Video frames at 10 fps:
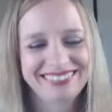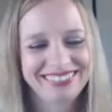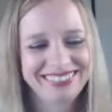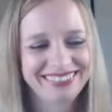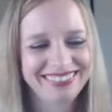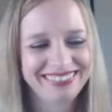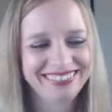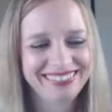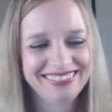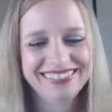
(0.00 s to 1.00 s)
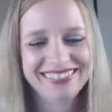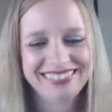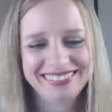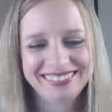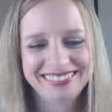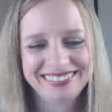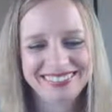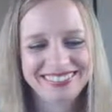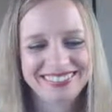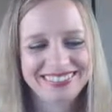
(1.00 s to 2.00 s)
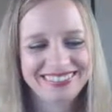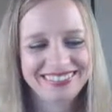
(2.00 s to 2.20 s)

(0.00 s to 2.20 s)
No words are spoken by the person on screen.